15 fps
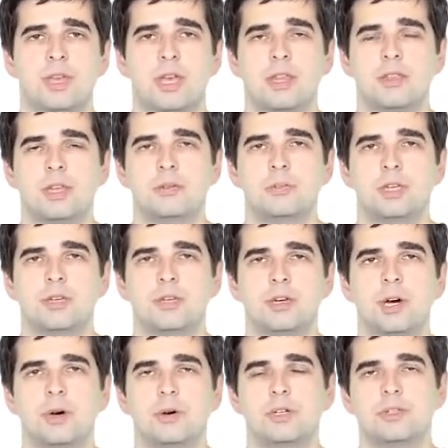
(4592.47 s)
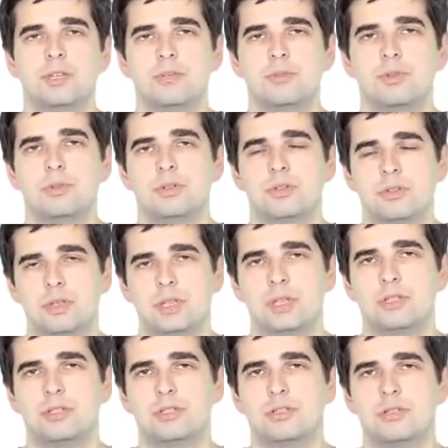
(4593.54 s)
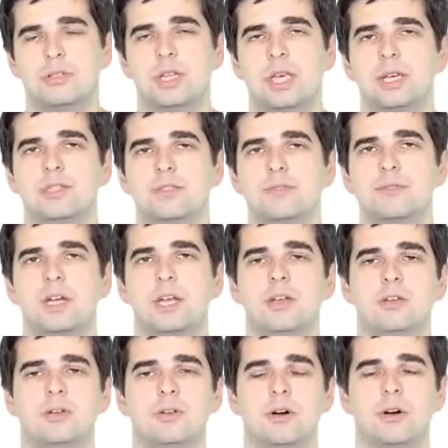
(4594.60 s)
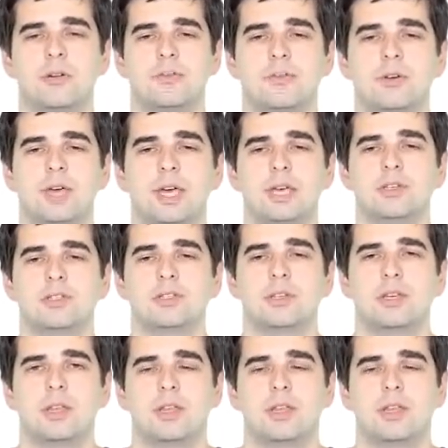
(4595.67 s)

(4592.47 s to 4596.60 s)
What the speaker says: and then we go and compute each next value of s.